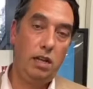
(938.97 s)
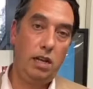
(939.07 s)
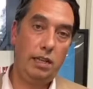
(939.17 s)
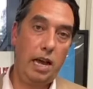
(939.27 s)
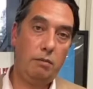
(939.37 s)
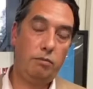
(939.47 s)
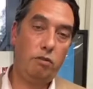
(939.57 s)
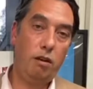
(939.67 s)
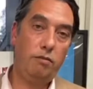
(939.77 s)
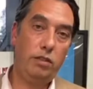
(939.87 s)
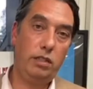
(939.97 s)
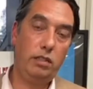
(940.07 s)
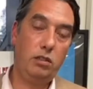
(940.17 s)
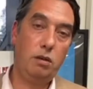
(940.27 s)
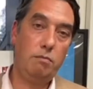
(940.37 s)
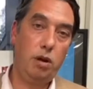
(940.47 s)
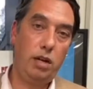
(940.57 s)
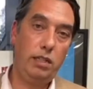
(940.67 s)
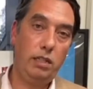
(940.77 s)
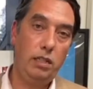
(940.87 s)
a gap rather than
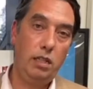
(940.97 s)
combine